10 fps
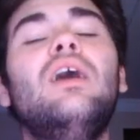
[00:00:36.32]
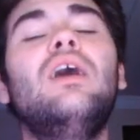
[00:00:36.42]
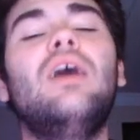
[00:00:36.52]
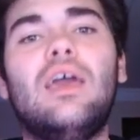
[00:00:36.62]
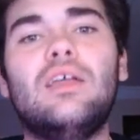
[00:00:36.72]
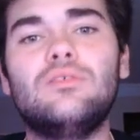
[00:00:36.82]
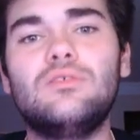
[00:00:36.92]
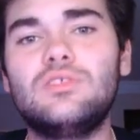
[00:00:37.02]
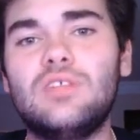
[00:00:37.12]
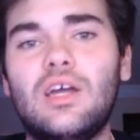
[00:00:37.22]
and
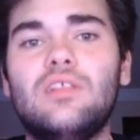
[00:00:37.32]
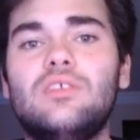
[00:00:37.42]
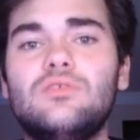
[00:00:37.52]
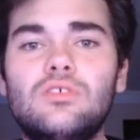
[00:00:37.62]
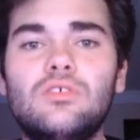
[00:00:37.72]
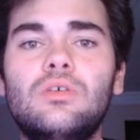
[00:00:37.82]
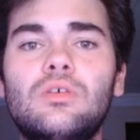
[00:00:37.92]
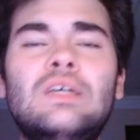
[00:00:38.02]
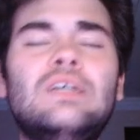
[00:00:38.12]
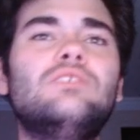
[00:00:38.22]
Stallions do.
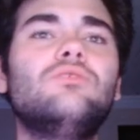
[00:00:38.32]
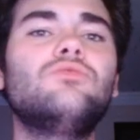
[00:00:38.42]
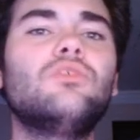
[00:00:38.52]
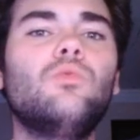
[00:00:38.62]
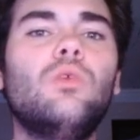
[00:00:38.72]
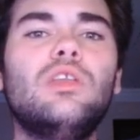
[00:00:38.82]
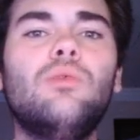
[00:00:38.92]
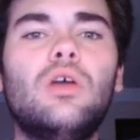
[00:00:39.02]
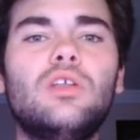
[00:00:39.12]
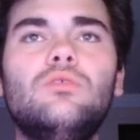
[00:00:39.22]
So in terms of what they
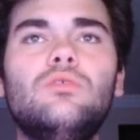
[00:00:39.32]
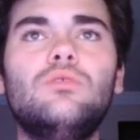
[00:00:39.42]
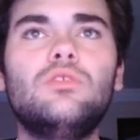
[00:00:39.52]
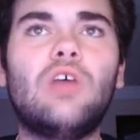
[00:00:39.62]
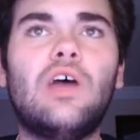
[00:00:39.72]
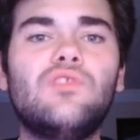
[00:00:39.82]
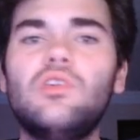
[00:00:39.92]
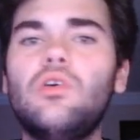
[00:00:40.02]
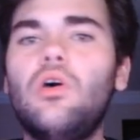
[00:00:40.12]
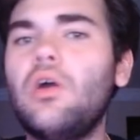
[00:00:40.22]
wanted to do in the draft,
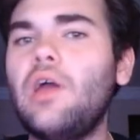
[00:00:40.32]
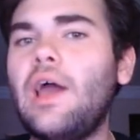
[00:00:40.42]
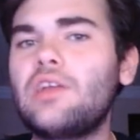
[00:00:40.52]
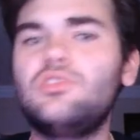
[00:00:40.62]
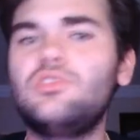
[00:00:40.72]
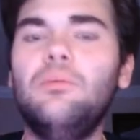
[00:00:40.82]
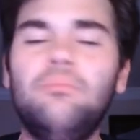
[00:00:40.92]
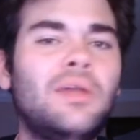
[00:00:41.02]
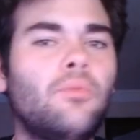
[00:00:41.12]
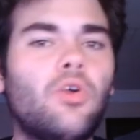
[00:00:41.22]
there are actually a
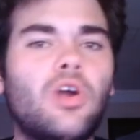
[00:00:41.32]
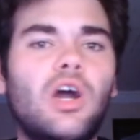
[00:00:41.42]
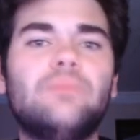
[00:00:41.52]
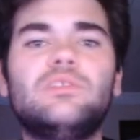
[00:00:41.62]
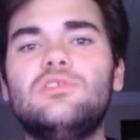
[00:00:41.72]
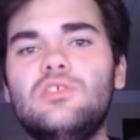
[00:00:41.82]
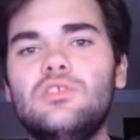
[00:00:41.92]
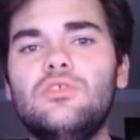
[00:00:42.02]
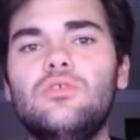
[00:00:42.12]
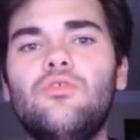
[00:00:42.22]
bit more options to
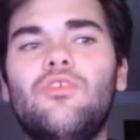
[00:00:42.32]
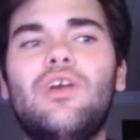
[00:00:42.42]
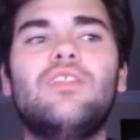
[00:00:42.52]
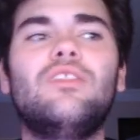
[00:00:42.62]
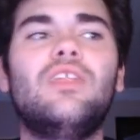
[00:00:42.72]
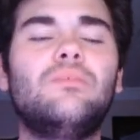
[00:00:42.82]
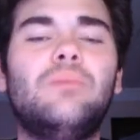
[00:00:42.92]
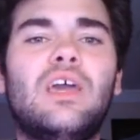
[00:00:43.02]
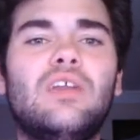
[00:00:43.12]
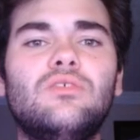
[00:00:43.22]
do rather than the
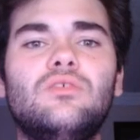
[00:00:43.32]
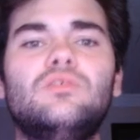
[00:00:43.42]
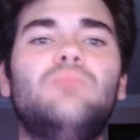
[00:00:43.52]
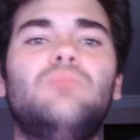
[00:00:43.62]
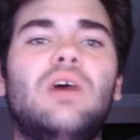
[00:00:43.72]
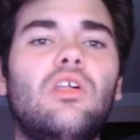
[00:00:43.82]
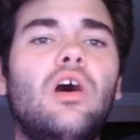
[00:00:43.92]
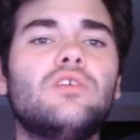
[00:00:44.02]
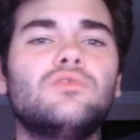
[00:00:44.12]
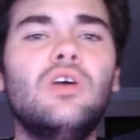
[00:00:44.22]
Panthers and
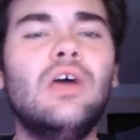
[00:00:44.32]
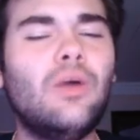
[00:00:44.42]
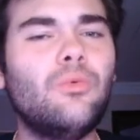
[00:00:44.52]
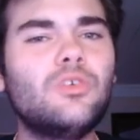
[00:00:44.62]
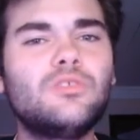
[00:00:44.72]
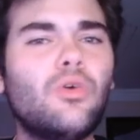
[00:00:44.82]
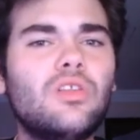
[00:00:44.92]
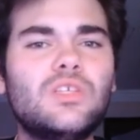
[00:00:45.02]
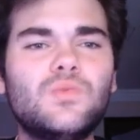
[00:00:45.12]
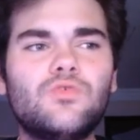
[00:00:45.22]
Battlehawks, which more or
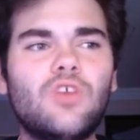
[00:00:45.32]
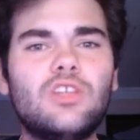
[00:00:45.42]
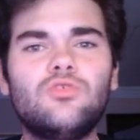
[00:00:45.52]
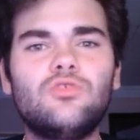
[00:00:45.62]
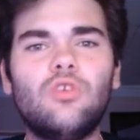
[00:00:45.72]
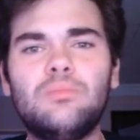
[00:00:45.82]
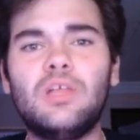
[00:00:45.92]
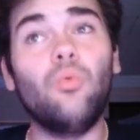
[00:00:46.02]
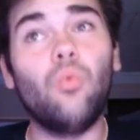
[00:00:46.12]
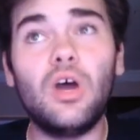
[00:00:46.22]
less were trying to shore up like
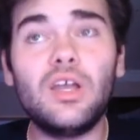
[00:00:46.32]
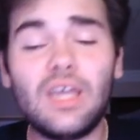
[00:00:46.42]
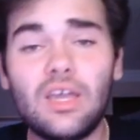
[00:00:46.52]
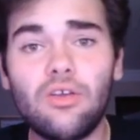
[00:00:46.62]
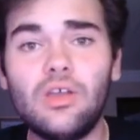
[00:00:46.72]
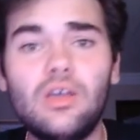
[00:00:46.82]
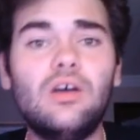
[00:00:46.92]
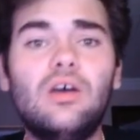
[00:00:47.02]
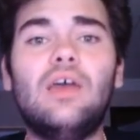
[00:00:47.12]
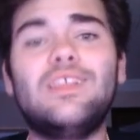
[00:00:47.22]
one
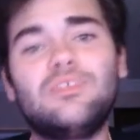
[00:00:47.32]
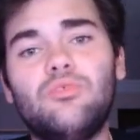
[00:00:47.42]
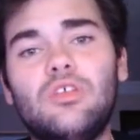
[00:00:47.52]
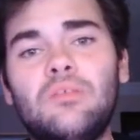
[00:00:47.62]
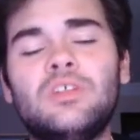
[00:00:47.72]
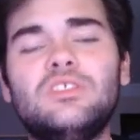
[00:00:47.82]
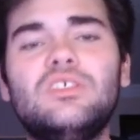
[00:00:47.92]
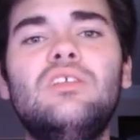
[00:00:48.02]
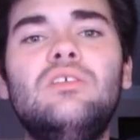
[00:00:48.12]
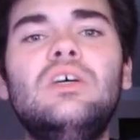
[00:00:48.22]
area, and that's pretty much
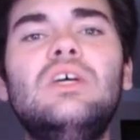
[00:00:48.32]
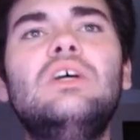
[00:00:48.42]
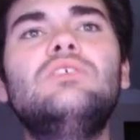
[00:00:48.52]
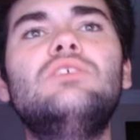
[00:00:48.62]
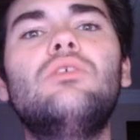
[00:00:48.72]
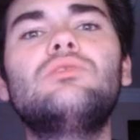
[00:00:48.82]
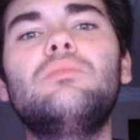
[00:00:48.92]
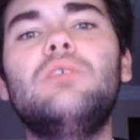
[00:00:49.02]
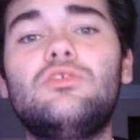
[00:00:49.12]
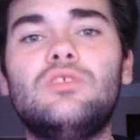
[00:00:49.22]
it. So it's going
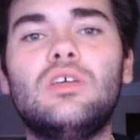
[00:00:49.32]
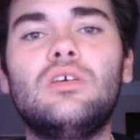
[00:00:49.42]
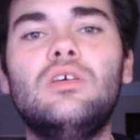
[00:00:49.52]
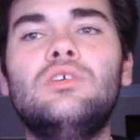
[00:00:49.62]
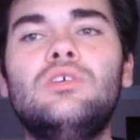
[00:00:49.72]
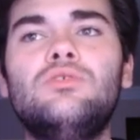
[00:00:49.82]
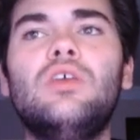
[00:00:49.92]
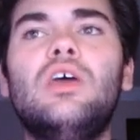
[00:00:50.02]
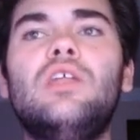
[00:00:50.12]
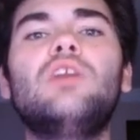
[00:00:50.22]
to be interesting. So
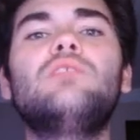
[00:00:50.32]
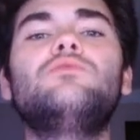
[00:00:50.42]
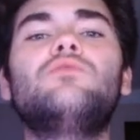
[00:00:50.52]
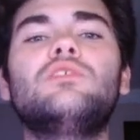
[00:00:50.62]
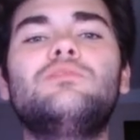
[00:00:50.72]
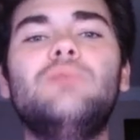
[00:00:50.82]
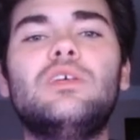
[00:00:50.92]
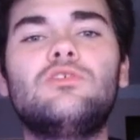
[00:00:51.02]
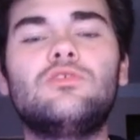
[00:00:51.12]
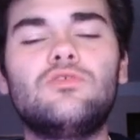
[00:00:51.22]
again, if you end up enjoying this, make
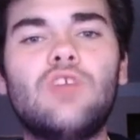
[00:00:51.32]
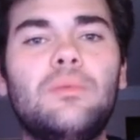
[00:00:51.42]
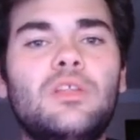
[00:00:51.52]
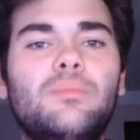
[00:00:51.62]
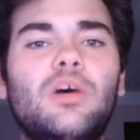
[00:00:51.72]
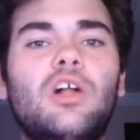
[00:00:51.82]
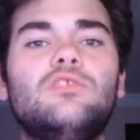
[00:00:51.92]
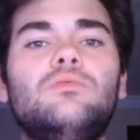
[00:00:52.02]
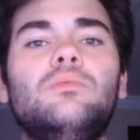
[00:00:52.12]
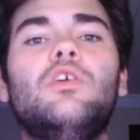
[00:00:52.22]
sure to subscribe and hit the bell
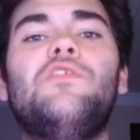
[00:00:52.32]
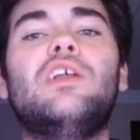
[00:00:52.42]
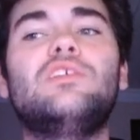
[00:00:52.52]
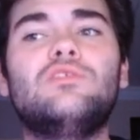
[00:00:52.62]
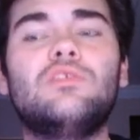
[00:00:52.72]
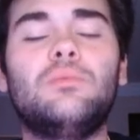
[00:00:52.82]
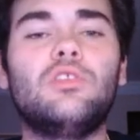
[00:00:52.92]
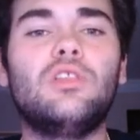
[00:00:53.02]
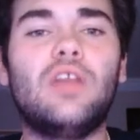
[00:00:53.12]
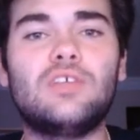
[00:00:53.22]
to be notified as soon as I upload the
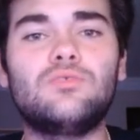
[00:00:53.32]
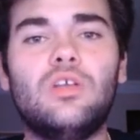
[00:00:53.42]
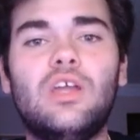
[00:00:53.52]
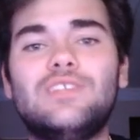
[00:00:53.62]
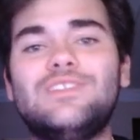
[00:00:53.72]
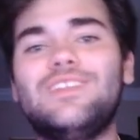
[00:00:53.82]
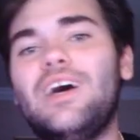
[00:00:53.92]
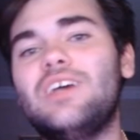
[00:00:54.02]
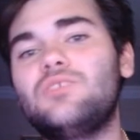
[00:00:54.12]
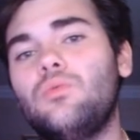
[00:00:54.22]
last one, as the
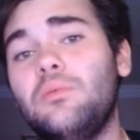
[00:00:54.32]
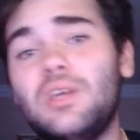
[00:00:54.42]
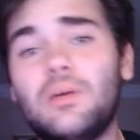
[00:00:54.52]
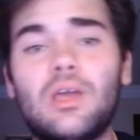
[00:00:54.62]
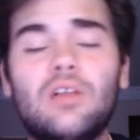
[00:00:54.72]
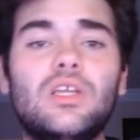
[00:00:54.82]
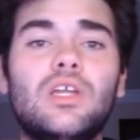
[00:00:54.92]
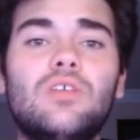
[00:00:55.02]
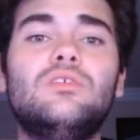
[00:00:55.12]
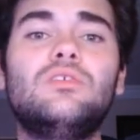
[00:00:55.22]
last one will be coming out
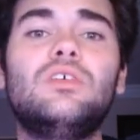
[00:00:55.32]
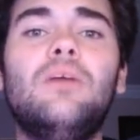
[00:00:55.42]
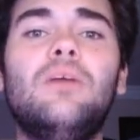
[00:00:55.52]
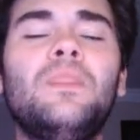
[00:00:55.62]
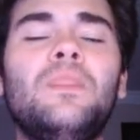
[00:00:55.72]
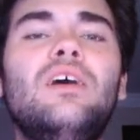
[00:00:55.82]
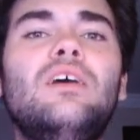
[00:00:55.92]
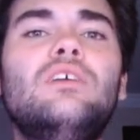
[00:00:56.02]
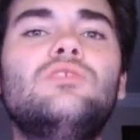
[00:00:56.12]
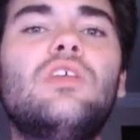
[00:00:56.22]
later today.
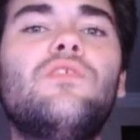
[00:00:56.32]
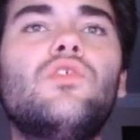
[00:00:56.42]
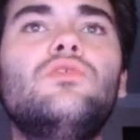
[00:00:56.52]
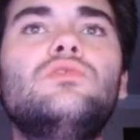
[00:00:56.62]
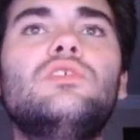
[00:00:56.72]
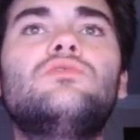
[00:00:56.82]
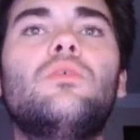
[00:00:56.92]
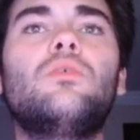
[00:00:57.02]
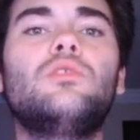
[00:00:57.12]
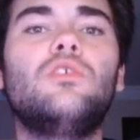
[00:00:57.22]
So without further ado, let's get
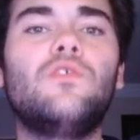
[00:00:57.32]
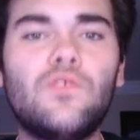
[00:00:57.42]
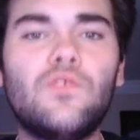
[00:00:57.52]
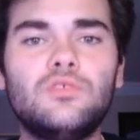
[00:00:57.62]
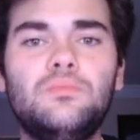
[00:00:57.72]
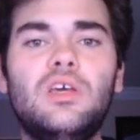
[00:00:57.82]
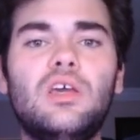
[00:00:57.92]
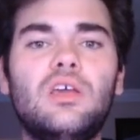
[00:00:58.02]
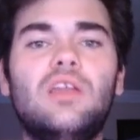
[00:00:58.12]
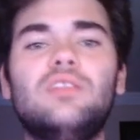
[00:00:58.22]
started with their first
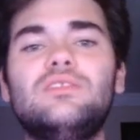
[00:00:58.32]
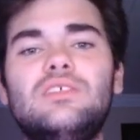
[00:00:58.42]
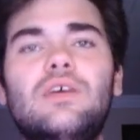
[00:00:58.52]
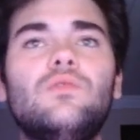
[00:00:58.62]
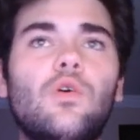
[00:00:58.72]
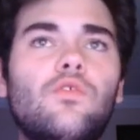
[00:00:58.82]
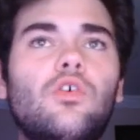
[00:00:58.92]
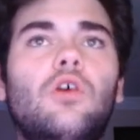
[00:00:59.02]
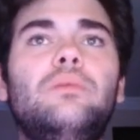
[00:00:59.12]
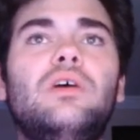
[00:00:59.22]
pick and the 7th
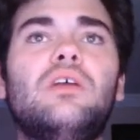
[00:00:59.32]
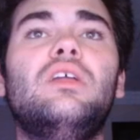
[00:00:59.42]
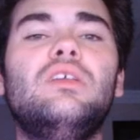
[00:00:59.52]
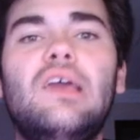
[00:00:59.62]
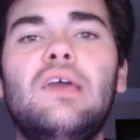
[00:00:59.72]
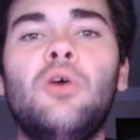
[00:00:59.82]
overall pick in Gabe